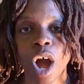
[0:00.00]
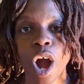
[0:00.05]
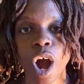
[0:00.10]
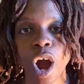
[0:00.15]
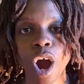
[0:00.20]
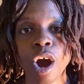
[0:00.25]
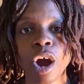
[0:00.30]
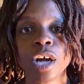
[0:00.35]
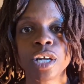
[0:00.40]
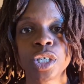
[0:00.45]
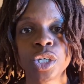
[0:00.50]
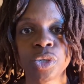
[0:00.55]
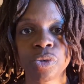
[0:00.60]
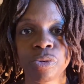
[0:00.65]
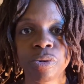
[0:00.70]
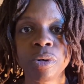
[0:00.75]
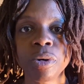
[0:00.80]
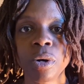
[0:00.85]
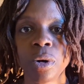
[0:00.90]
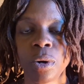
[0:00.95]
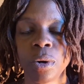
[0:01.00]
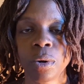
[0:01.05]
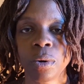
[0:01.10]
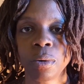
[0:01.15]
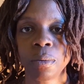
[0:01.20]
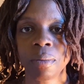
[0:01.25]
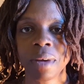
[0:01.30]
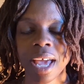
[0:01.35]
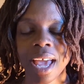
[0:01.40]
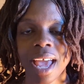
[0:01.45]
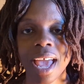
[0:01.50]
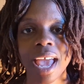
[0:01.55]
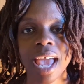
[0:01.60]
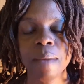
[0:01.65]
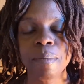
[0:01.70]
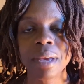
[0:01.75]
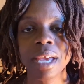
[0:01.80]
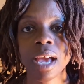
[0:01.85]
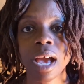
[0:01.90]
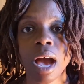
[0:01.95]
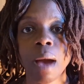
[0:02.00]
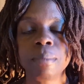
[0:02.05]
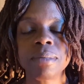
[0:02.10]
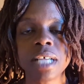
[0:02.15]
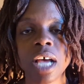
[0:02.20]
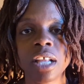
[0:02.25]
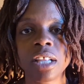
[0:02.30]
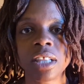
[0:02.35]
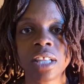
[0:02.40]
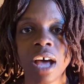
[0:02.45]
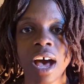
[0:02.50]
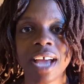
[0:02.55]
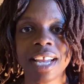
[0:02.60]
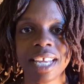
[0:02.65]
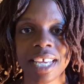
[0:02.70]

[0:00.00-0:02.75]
are our true home, it becomes a lot